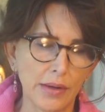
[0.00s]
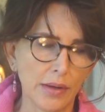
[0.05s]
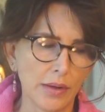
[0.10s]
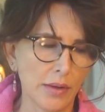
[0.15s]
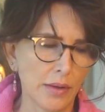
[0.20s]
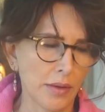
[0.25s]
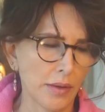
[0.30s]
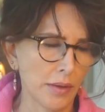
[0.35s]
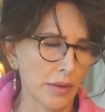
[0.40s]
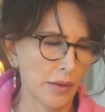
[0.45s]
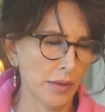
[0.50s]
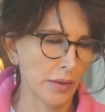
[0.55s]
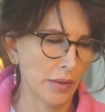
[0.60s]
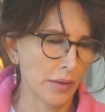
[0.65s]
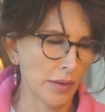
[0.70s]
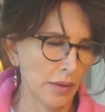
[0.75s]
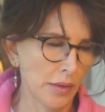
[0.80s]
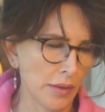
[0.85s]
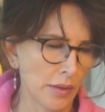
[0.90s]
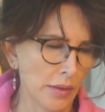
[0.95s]

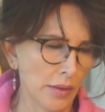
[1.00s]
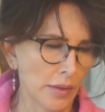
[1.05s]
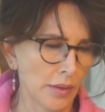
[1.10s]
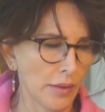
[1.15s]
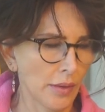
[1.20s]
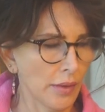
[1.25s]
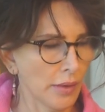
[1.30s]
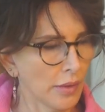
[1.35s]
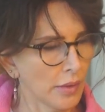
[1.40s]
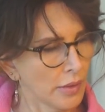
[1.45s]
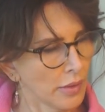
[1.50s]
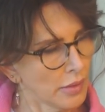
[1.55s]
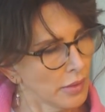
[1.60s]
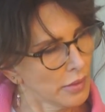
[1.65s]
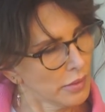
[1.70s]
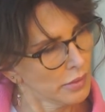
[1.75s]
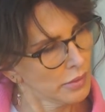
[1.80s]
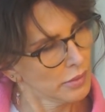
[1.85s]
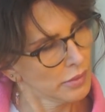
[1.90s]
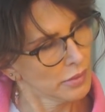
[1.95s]

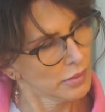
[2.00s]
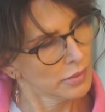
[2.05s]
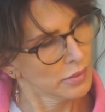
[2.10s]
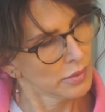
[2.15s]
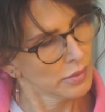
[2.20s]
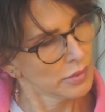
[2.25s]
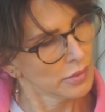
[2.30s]
No one is speaking in this clip.